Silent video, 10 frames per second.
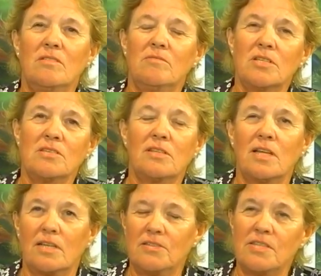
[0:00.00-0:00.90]
it was
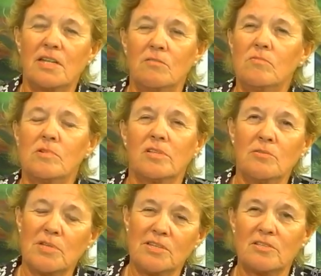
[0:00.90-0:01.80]
like I said, it really
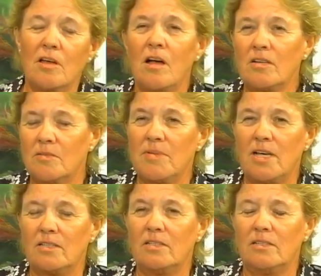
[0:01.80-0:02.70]
wasn't talked
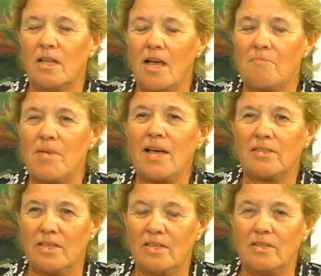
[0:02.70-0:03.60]
about a lot back
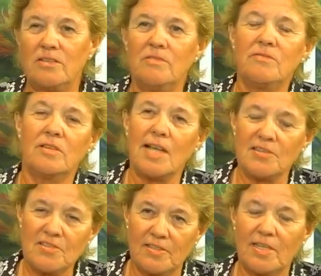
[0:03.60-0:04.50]
then, and you feel
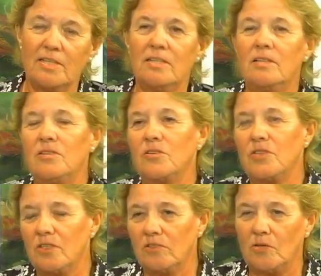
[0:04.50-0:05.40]
isolated and you're
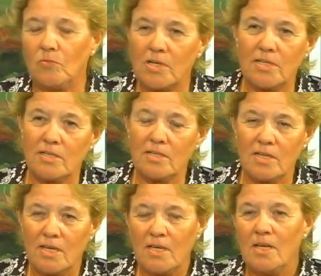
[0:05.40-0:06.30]
the only one.
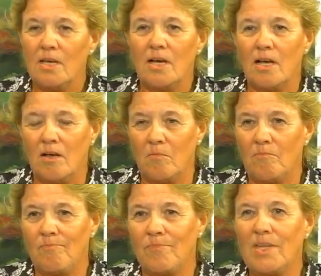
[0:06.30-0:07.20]

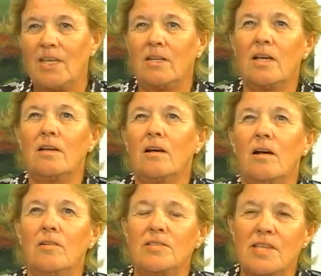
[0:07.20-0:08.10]
Um, and I
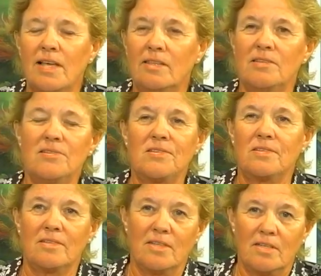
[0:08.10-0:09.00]
always had
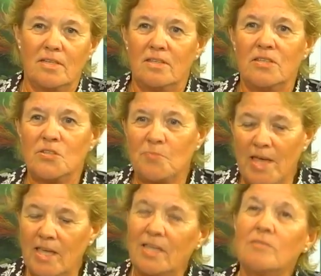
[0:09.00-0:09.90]
this this
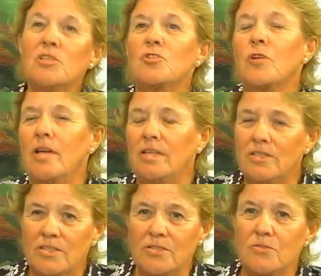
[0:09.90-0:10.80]
pain I was trying
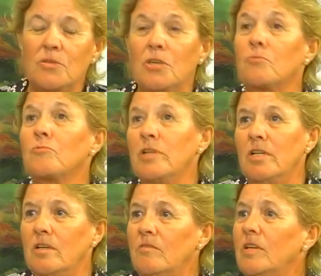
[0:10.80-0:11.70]
to get rid
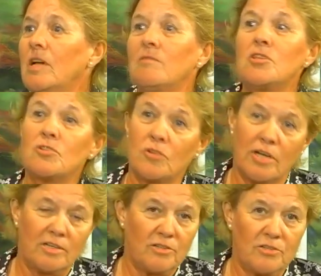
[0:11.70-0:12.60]
of, and I was
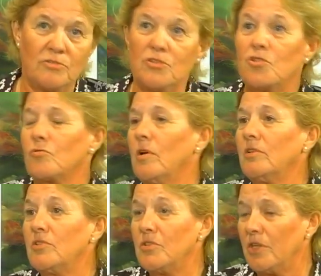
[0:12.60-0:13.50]
trying to use
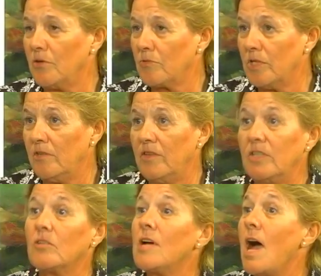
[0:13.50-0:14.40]
drugs to get rid of it,
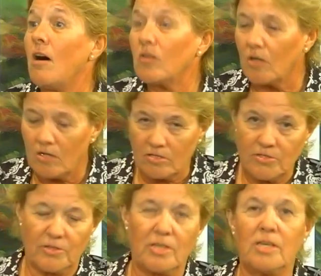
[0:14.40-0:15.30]
or alcohol
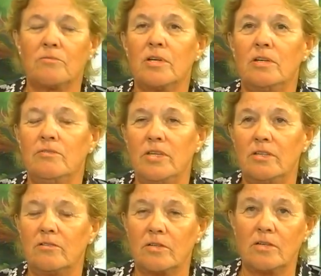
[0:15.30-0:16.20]
to get rid of
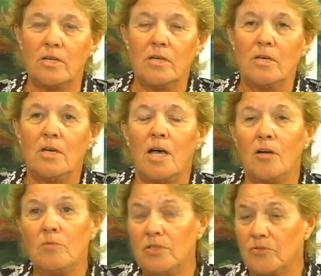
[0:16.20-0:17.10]
it, or I
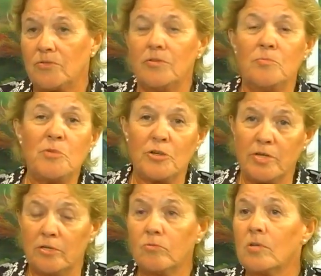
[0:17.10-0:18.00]
went through a
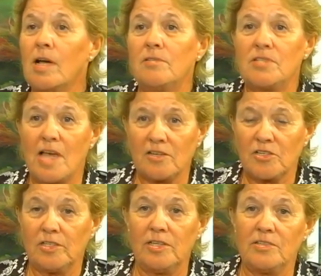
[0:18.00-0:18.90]
period where I was
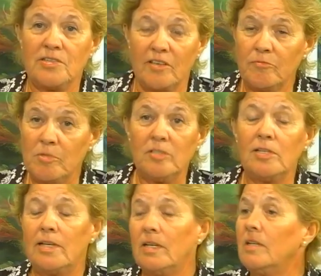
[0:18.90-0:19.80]
actually self
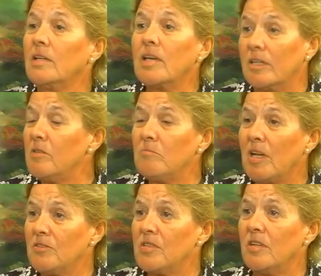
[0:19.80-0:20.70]
mutilating and cutting
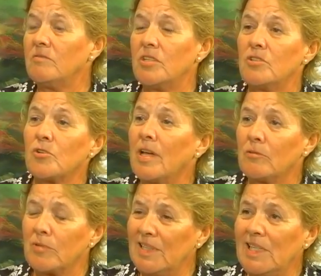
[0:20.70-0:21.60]
myself to try to
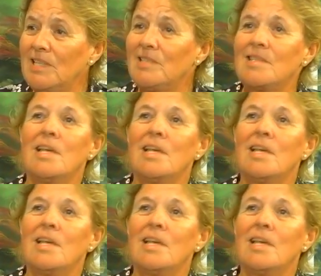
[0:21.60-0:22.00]
release